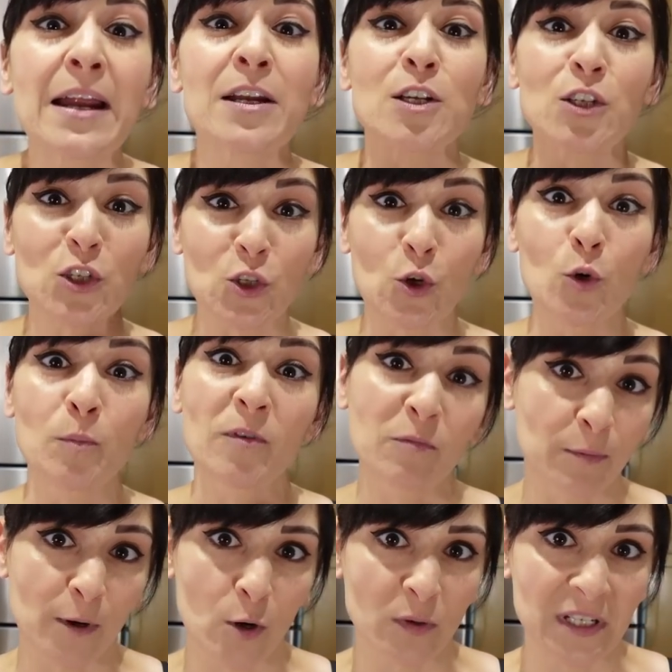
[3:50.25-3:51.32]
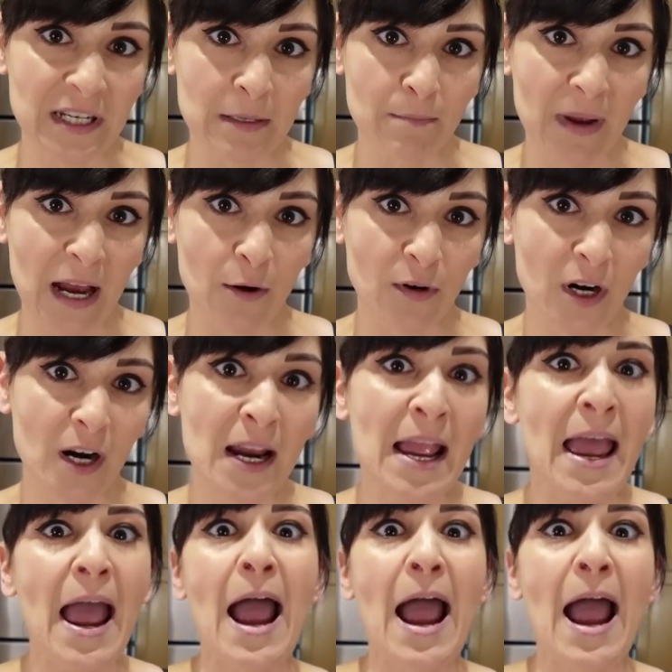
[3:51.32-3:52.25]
and a scoop of protein powder.